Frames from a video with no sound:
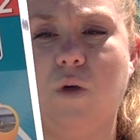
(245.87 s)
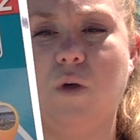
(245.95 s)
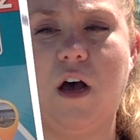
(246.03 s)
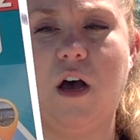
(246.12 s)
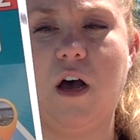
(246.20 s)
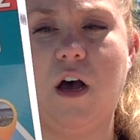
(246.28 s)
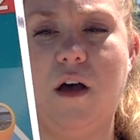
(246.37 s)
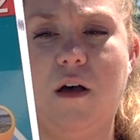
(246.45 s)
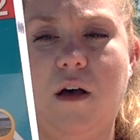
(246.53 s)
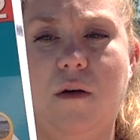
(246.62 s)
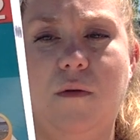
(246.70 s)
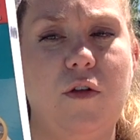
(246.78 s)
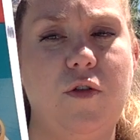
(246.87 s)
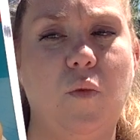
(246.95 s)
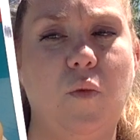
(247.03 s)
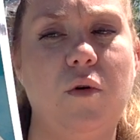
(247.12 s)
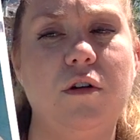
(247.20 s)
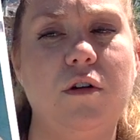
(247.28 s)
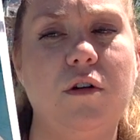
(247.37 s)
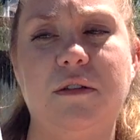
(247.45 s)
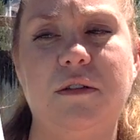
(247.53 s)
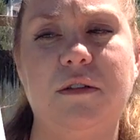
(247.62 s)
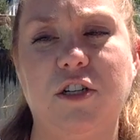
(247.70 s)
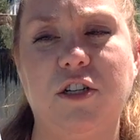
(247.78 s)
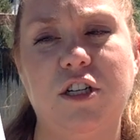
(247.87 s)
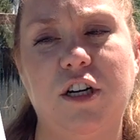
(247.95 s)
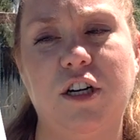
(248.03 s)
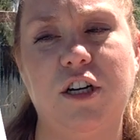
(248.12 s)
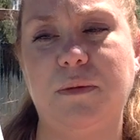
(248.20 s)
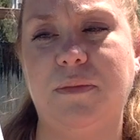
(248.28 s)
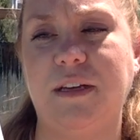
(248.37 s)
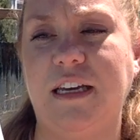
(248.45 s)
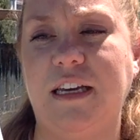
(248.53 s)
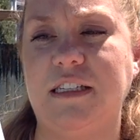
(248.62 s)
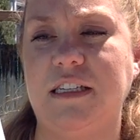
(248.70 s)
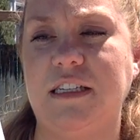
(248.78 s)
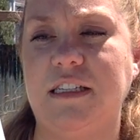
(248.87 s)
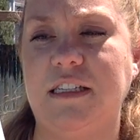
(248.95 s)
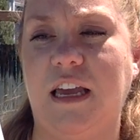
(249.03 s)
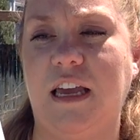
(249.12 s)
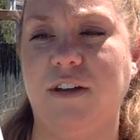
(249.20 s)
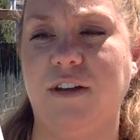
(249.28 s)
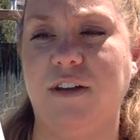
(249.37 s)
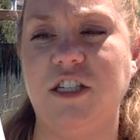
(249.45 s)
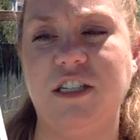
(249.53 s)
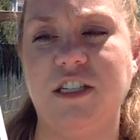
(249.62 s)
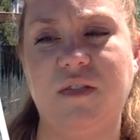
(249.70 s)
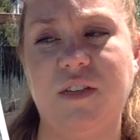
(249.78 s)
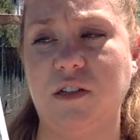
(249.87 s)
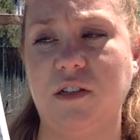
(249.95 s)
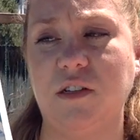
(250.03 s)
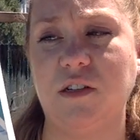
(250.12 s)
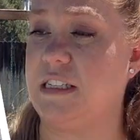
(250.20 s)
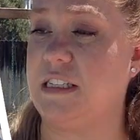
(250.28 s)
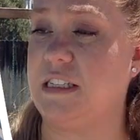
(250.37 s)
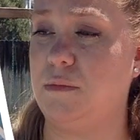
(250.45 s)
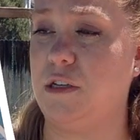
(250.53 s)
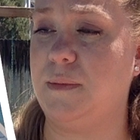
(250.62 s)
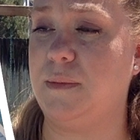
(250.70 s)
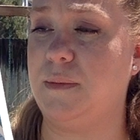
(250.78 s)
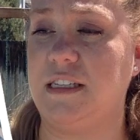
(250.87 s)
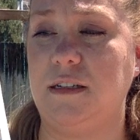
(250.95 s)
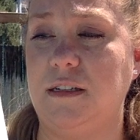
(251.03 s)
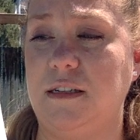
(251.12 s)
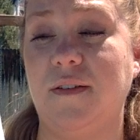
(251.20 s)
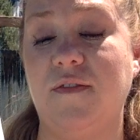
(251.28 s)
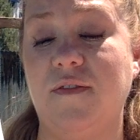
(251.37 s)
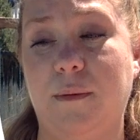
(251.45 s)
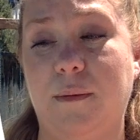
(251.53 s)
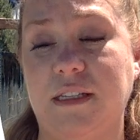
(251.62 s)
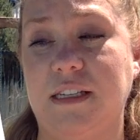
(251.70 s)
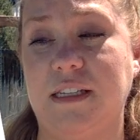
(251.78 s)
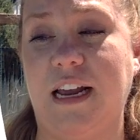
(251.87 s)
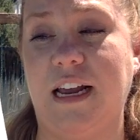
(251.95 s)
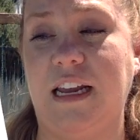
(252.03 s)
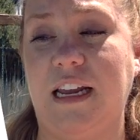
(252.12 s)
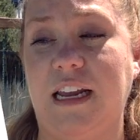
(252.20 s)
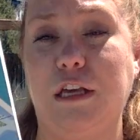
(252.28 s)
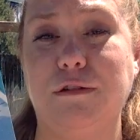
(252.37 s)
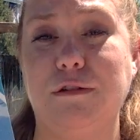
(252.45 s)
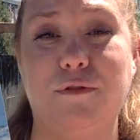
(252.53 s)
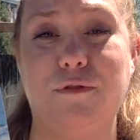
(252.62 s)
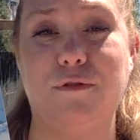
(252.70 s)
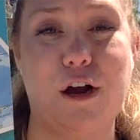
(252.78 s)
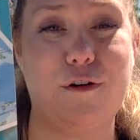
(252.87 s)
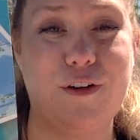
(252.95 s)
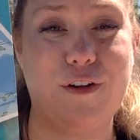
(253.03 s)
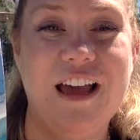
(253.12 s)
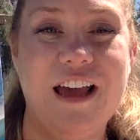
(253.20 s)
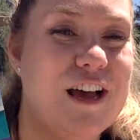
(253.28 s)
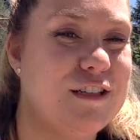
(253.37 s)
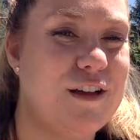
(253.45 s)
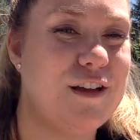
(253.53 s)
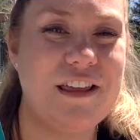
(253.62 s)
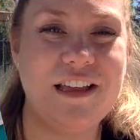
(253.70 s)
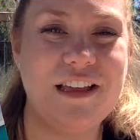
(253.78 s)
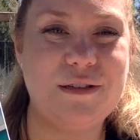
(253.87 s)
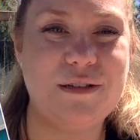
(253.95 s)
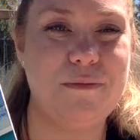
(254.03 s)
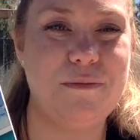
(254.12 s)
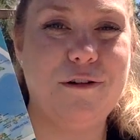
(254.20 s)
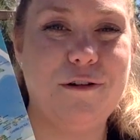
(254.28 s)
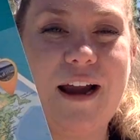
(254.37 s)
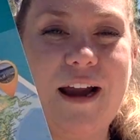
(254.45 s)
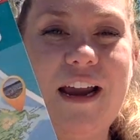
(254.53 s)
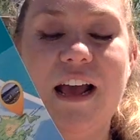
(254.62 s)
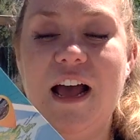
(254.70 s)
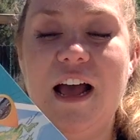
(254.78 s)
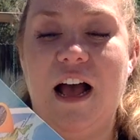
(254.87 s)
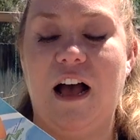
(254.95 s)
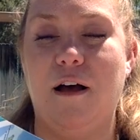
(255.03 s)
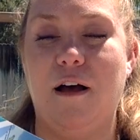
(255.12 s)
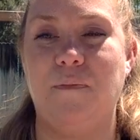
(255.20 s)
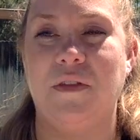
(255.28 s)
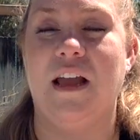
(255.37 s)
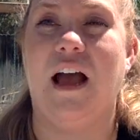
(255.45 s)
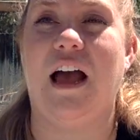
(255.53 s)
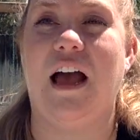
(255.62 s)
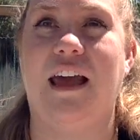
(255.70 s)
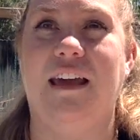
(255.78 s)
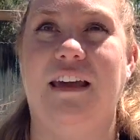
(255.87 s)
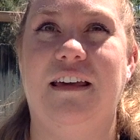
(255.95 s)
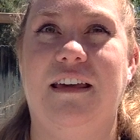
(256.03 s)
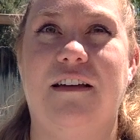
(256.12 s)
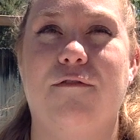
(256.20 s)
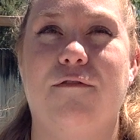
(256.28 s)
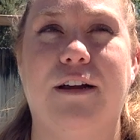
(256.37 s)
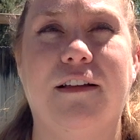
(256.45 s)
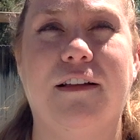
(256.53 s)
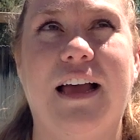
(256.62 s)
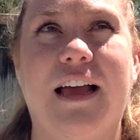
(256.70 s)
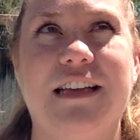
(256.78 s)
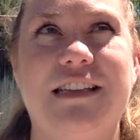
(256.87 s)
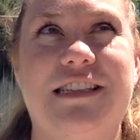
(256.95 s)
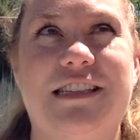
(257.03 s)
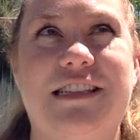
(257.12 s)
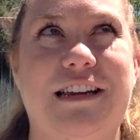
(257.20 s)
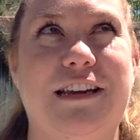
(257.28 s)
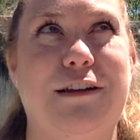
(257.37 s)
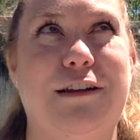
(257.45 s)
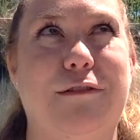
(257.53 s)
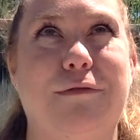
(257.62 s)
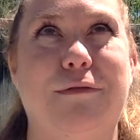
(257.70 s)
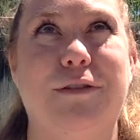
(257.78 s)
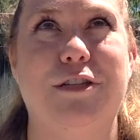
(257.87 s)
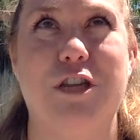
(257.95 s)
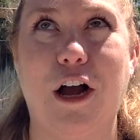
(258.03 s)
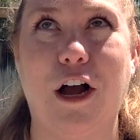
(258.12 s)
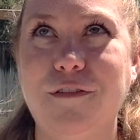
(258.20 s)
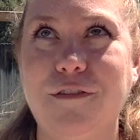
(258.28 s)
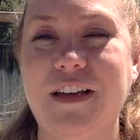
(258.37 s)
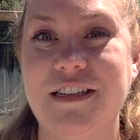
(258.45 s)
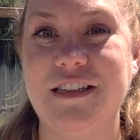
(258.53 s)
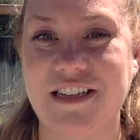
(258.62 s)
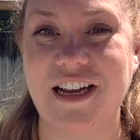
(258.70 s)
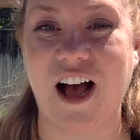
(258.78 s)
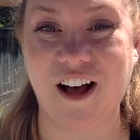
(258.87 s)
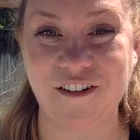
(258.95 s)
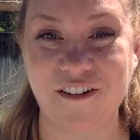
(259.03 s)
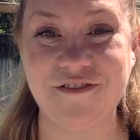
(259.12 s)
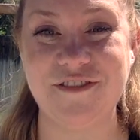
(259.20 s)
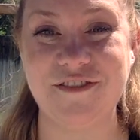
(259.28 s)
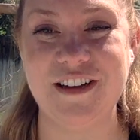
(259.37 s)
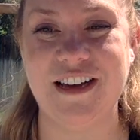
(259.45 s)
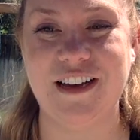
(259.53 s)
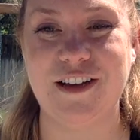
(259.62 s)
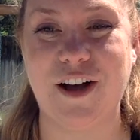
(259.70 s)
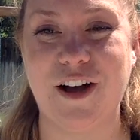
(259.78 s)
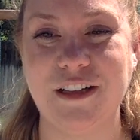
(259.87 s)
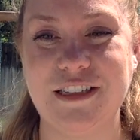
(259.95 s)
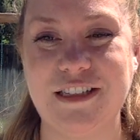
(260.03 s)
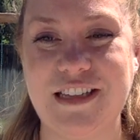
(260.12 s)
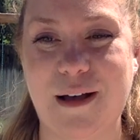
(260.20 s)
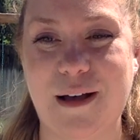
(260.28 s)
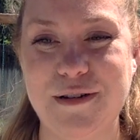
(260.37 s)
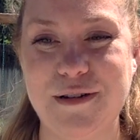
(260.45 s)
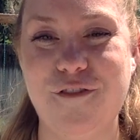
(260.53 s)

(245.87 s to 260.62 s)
uh, the world in spatial terms, places and regions, physical systems, human systems, environment, society, and the use of geography. So I think this will be great. Um, I have realized that, you know, geography is a tough concept